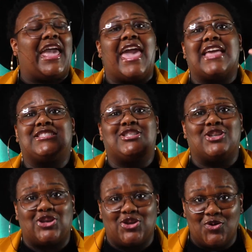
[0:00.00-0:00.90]
and
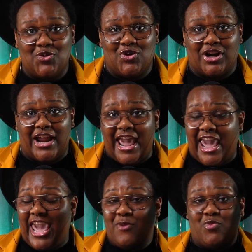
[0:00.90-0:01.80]
secure
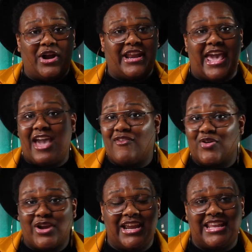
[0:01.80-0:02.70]
in
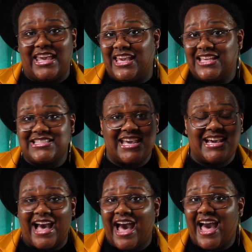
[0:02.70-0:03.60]
whatever it is
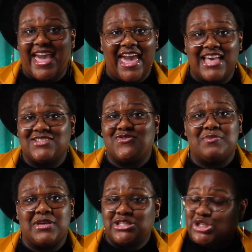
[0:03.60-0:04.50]
that God has for
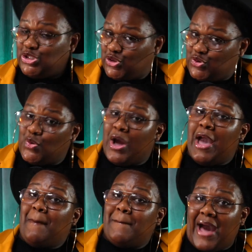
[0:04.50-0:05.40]
me to do.
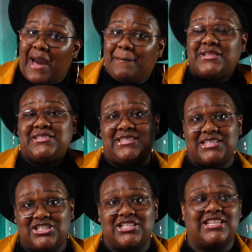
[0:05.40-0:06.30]
My
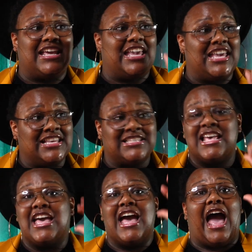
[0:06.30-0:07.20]
position is,
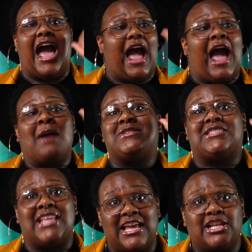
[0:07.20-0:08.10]
I I'm
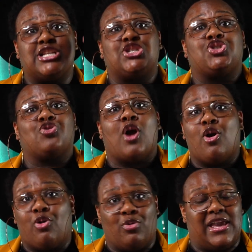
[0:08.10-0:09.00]
standing
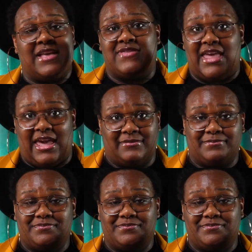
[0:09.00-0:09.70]
strong in that.